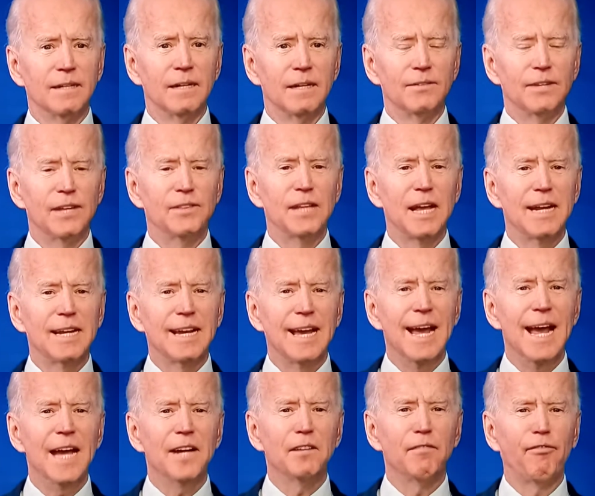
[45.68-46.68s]
that they
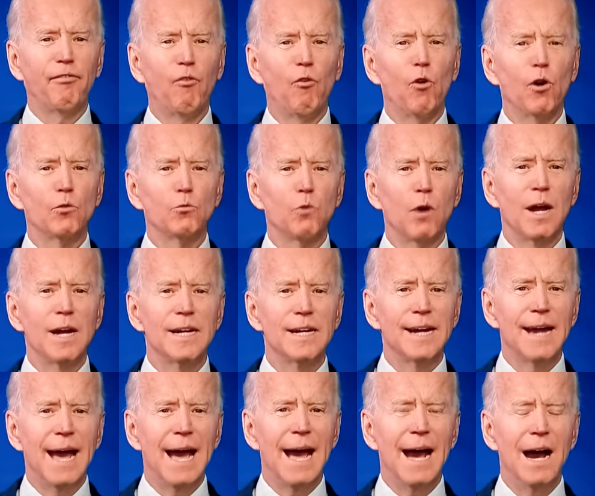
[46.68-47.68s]
can't afford right
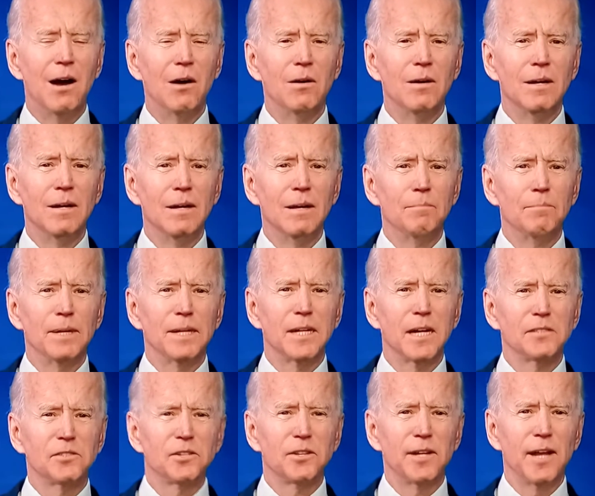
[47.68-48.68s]
now
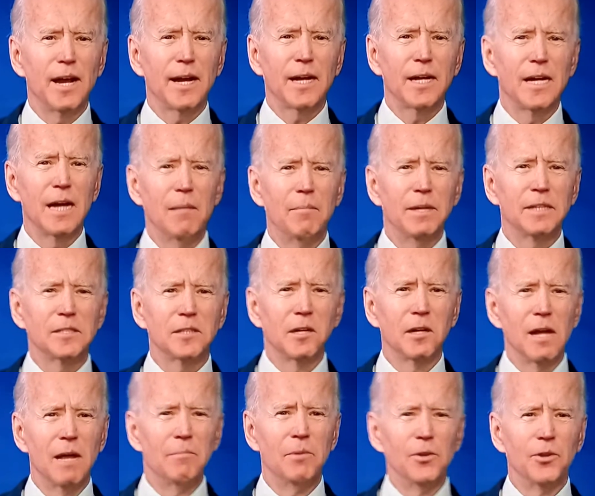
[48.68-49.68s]
because of the economic
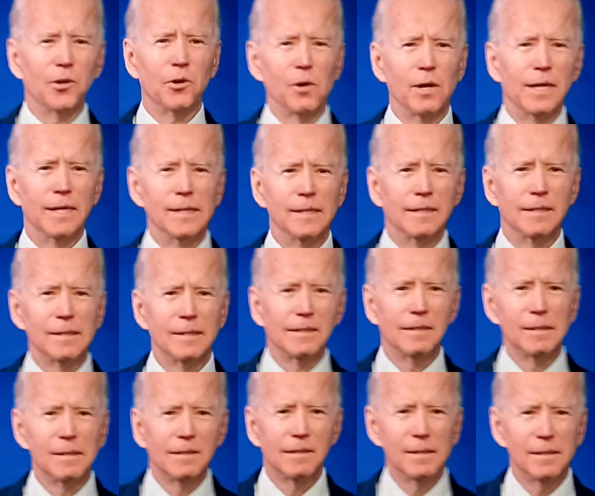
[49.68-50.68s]
dilemma they're in.
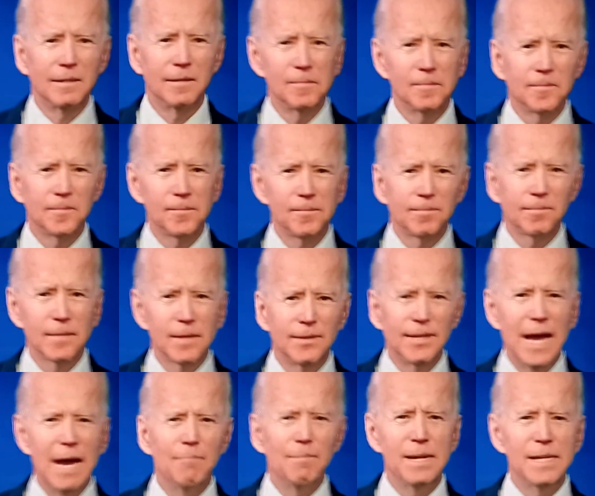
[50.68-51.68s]

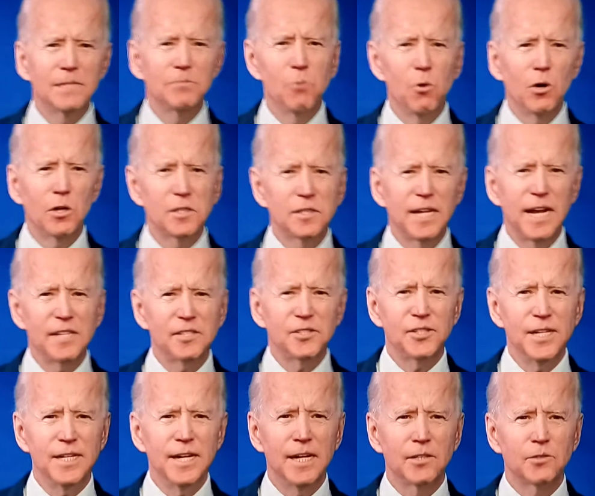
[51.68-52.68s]
That means more
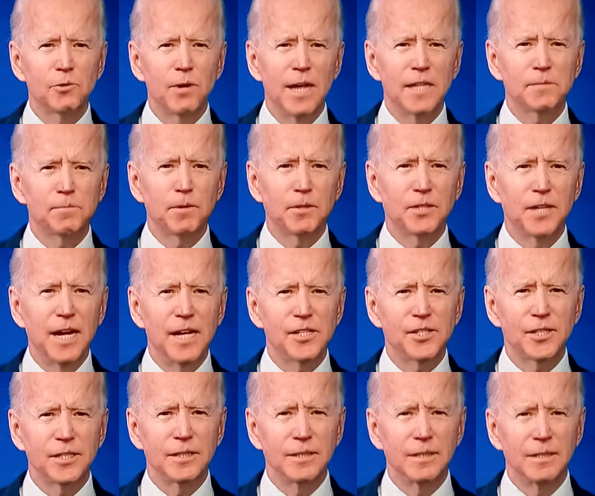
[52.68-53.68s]
testing and
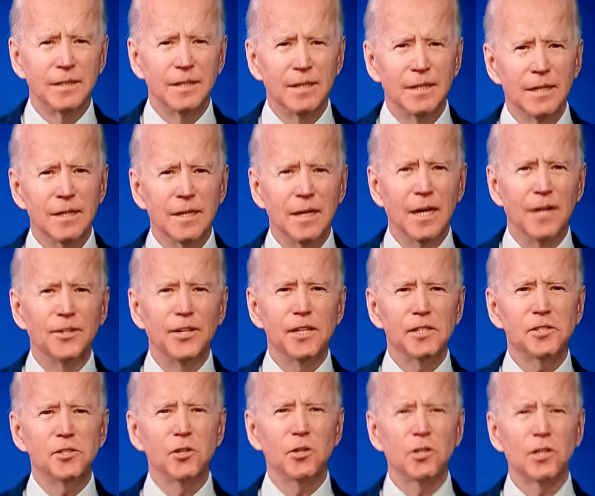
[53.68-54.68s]
transportation,
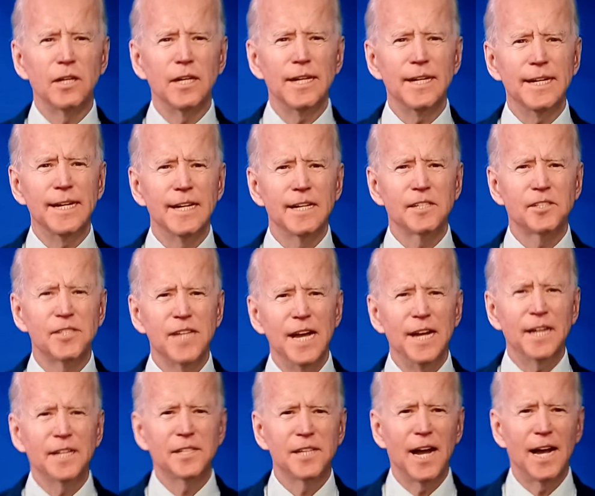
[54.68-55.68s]
additional cleaning and
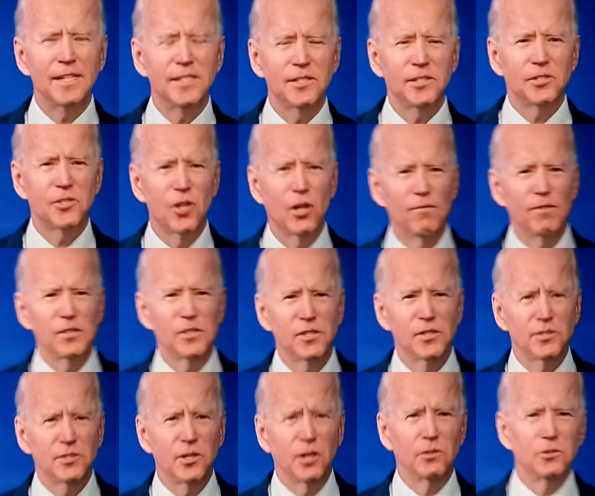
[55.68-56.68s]
sanitizing services
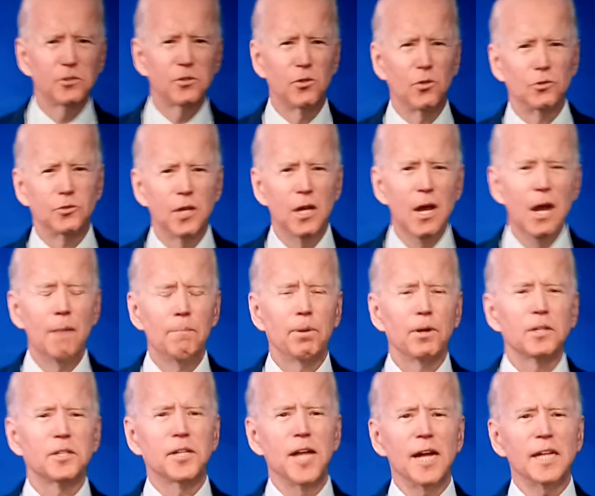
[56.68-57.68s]
in those schools,
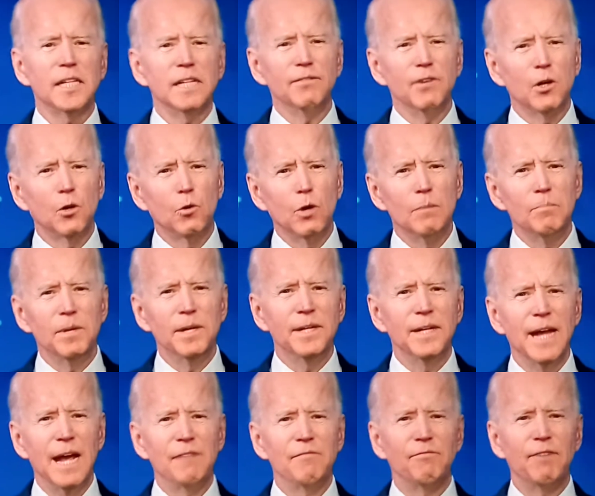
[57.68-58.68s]
protective equipment
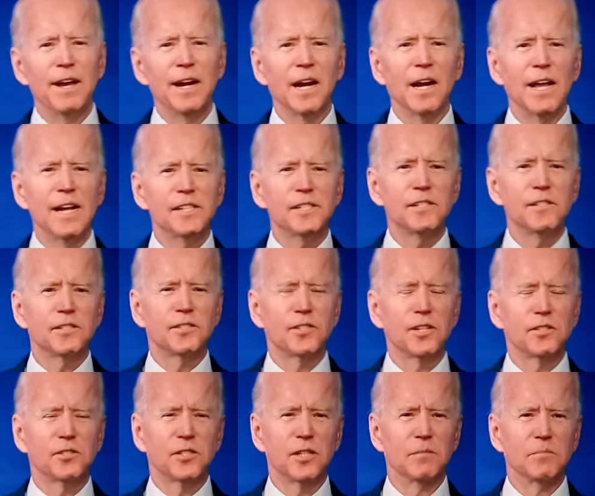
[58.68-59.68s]
and ventilation
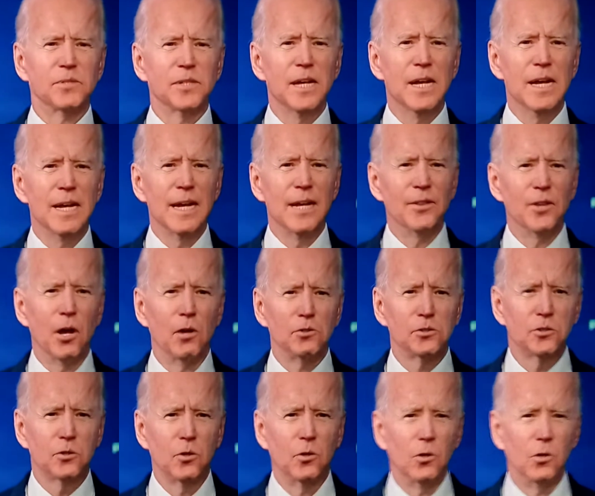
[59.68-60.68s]
systems in those
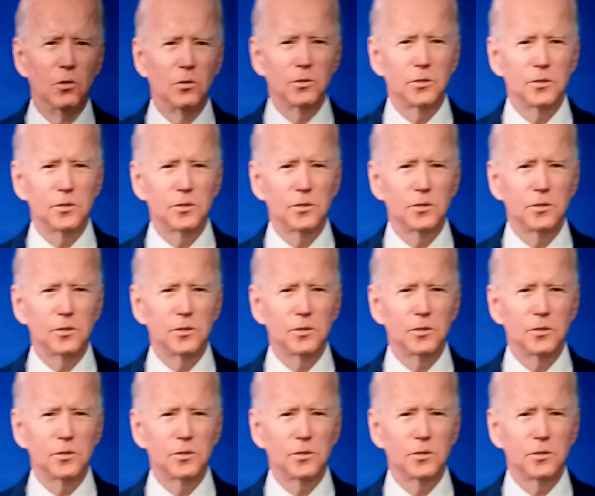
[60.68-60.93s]
schools.